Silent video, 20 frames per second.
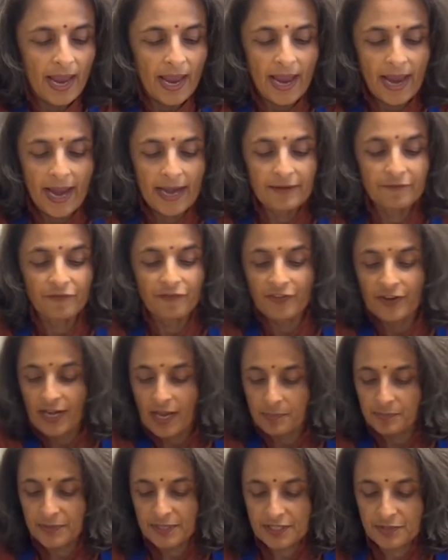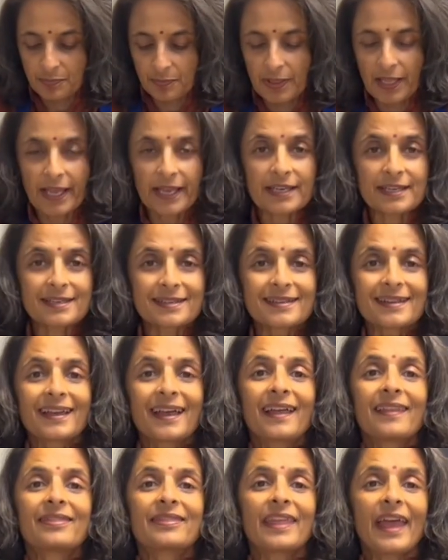and fill up this plate.
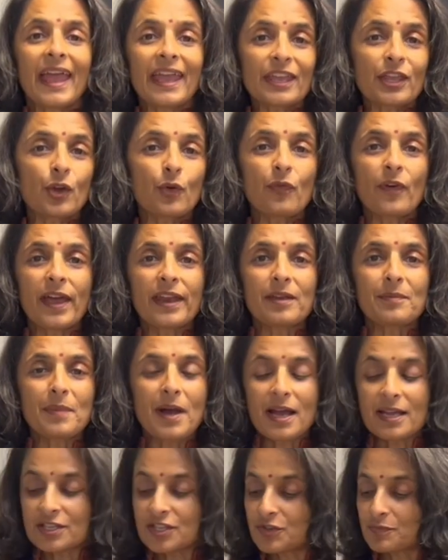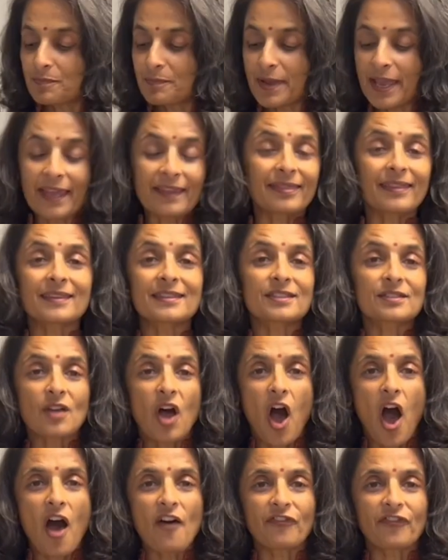Thank you very much. Make this
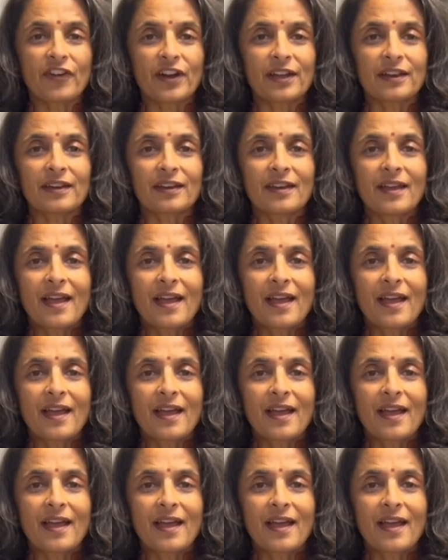often